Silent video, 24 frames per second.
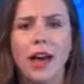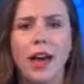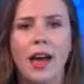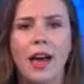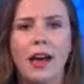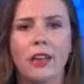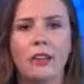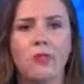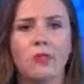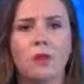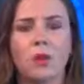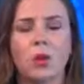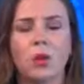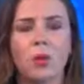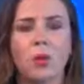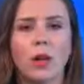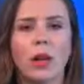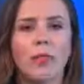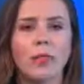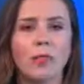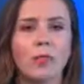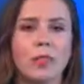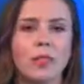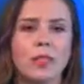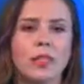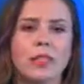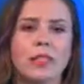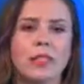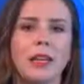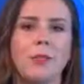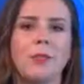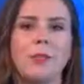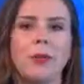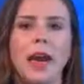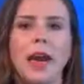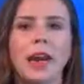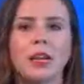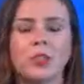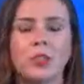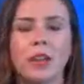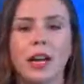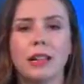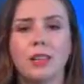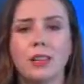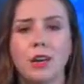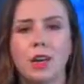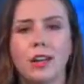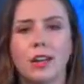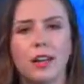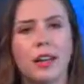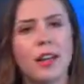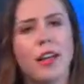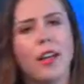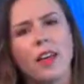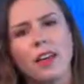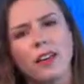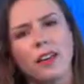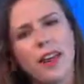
and for whatever reason they backtracked on it,